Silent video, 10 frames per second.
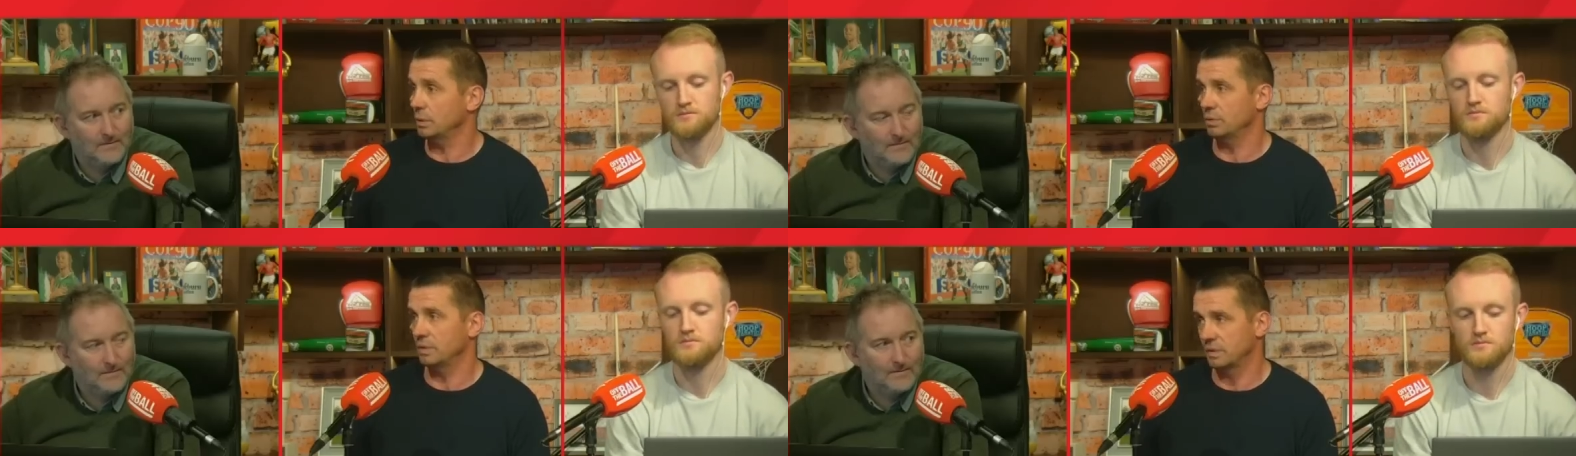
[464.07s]
Speaker 1: it
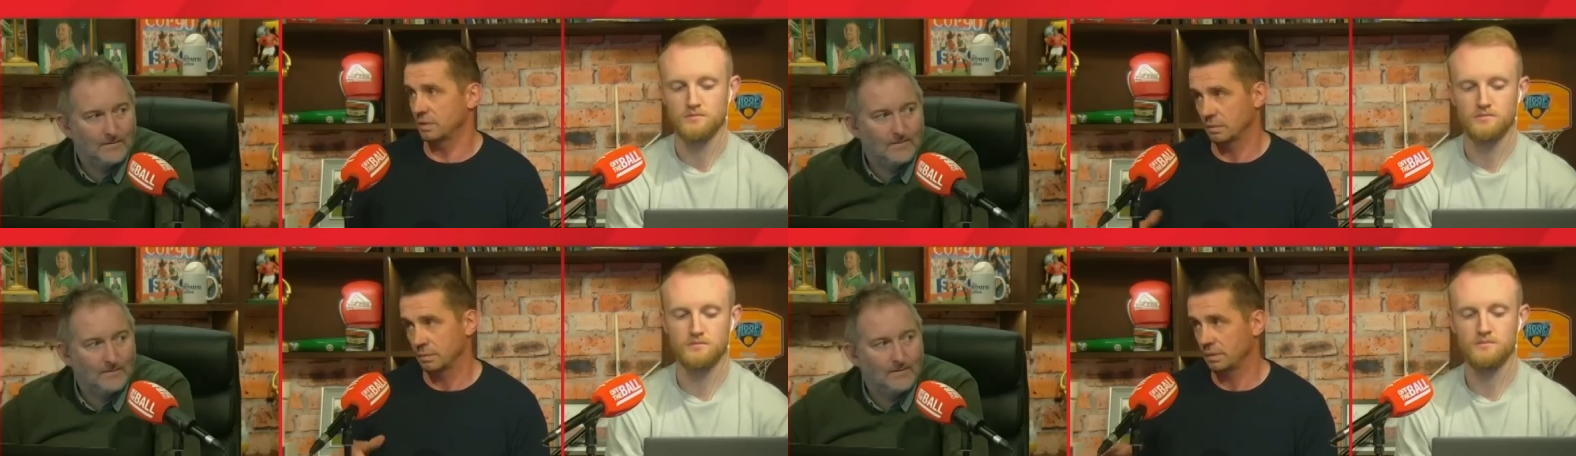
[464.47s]
was,
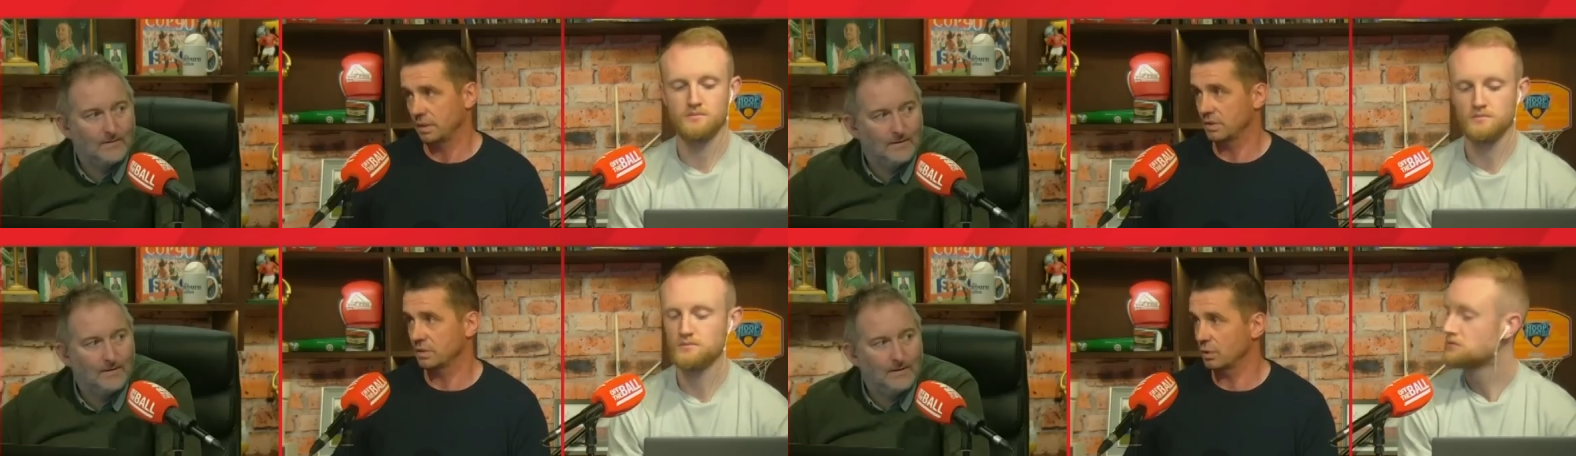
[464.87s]

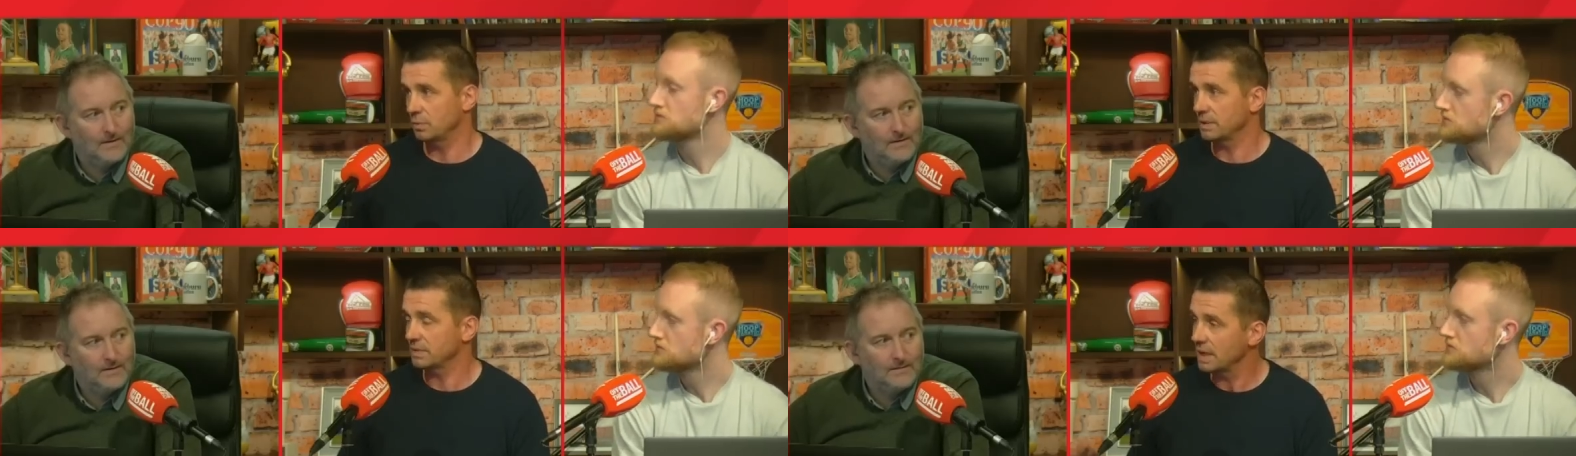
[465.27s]
this is going to be
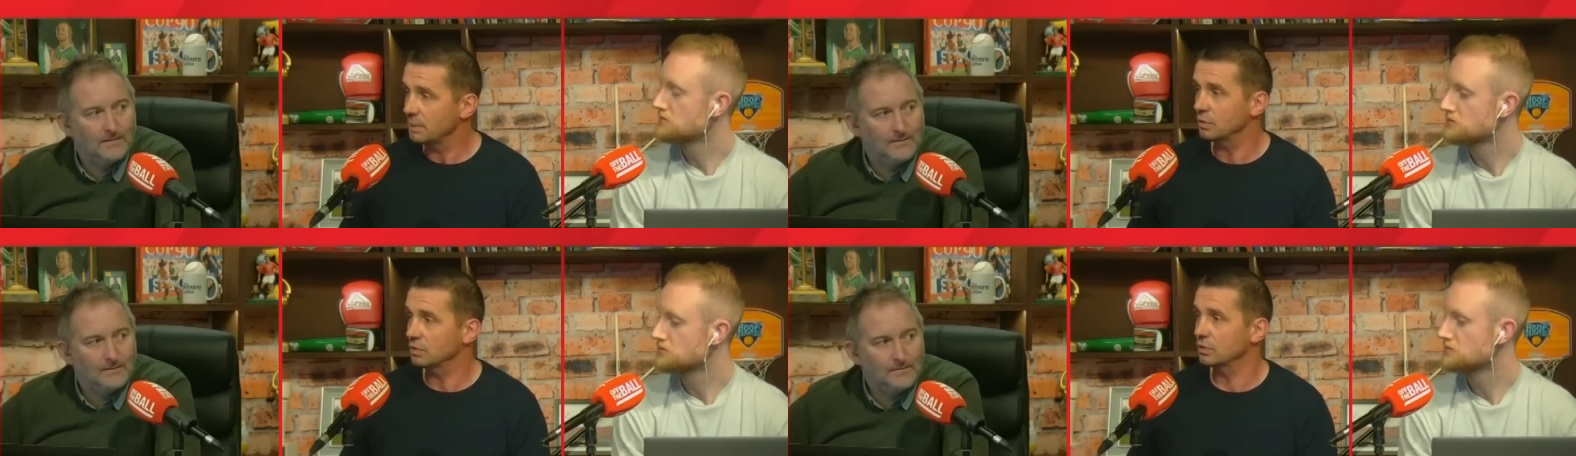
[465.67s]
the same
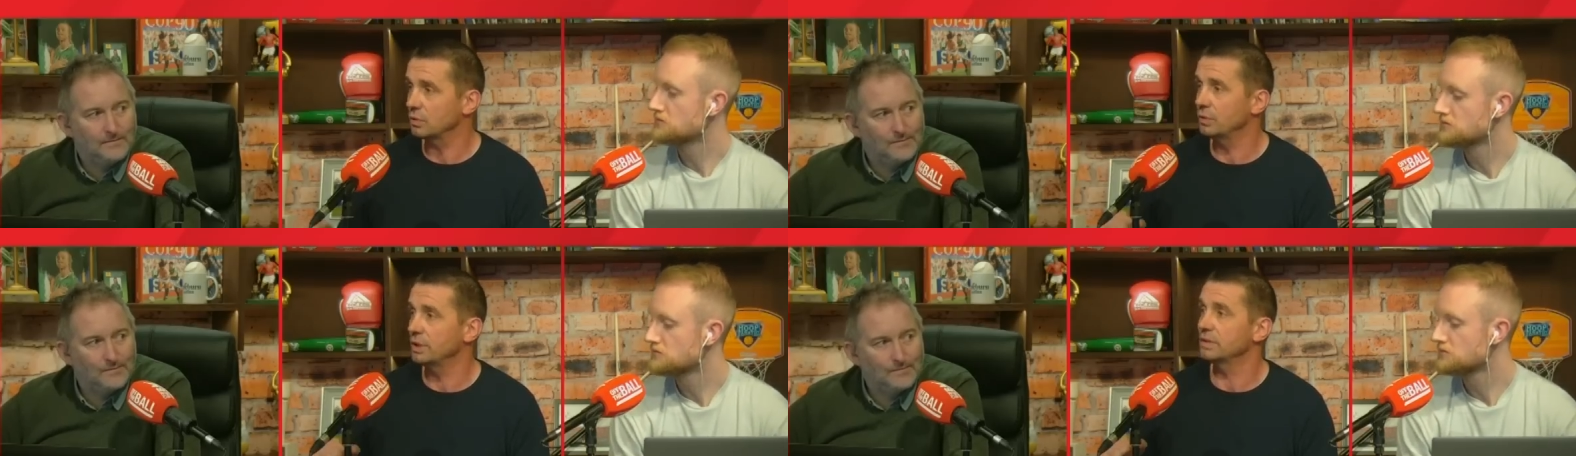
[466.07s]
old story.